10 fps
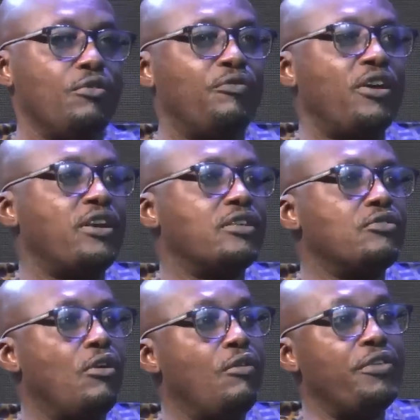So we find
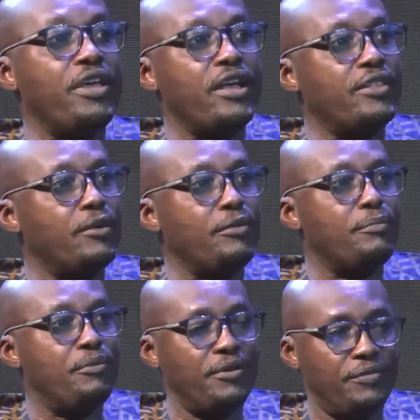that all the air that
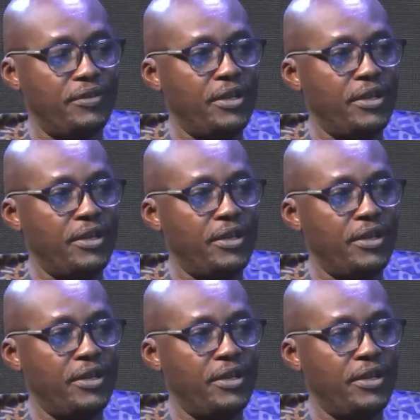we breathe